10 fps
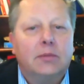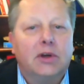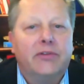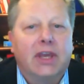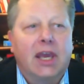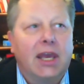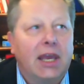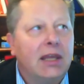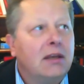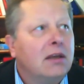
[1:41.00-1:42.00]
moving
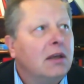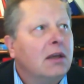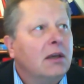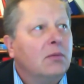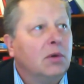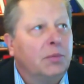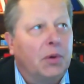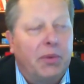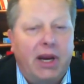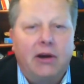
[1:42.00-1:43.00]
ahead. We're
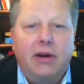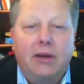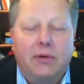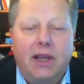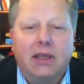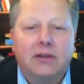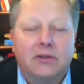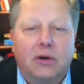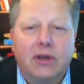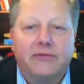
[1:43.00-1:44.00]
preparing
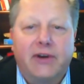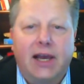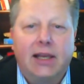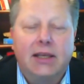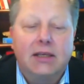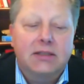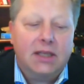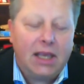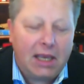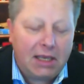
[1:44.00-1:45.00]
regulatory filings.
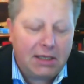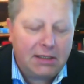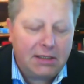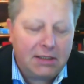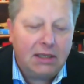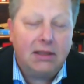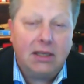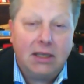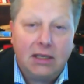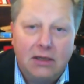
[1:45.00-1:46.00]
And in
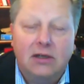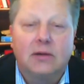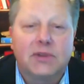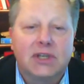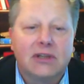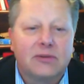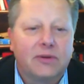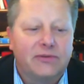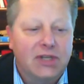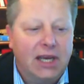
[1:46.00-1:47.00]
the interim, since
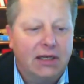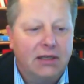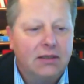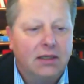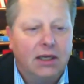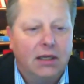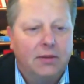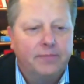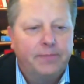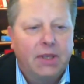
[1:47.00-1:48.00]
we've chatted,
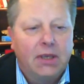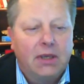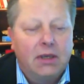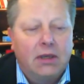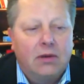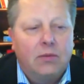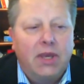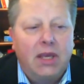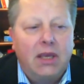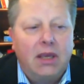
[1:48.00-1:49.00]

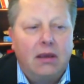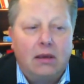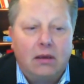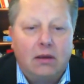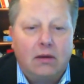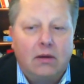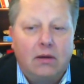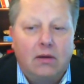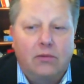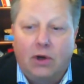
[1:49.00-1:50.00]
we
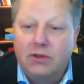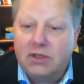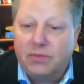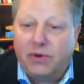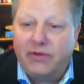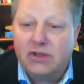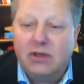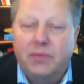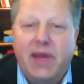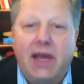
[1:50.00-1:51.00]
wrote some
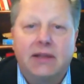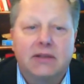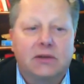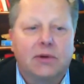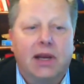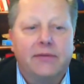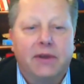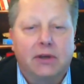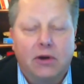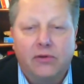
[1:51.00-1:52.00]
provisional patents around
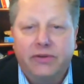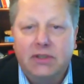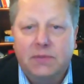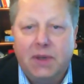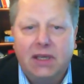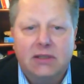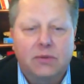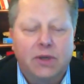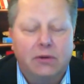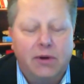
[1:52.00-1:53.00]
the COVID space.
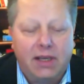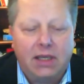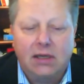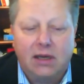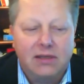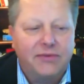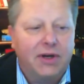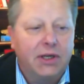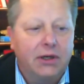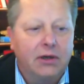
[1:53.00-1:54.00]
We recognized
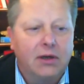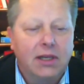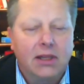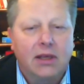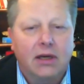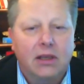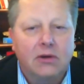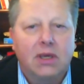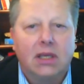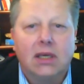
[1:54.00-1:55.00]
very early that
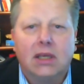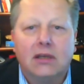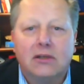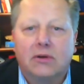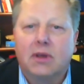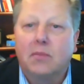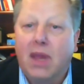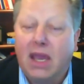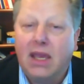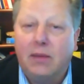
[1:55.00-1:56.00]
acute kidney injury
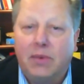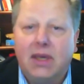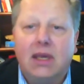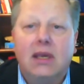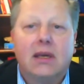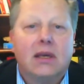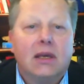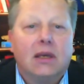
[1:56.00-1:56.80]
may be